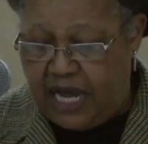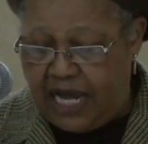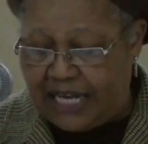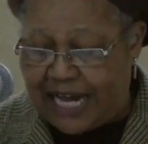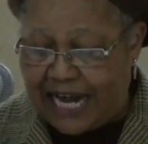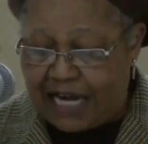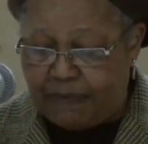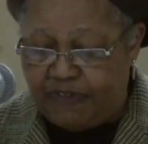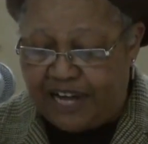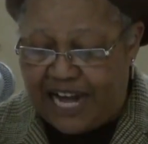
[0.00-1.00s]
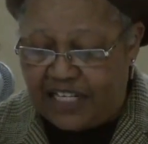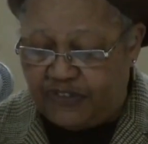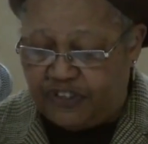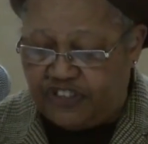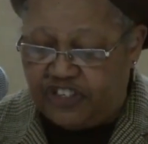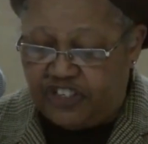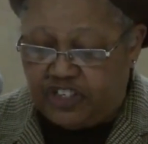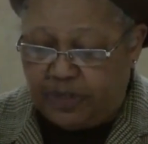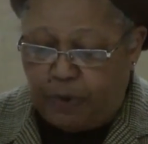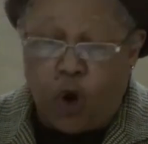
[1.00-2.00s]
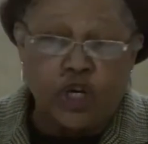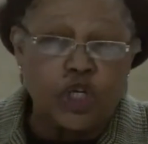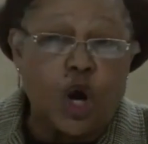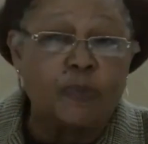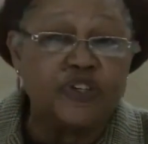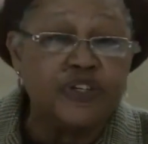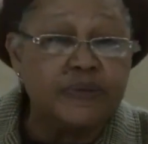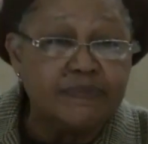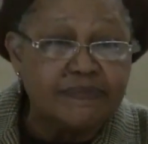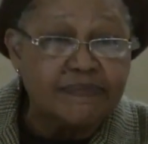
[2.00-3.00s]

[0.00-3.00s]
And that act provides for citizenship on adoption.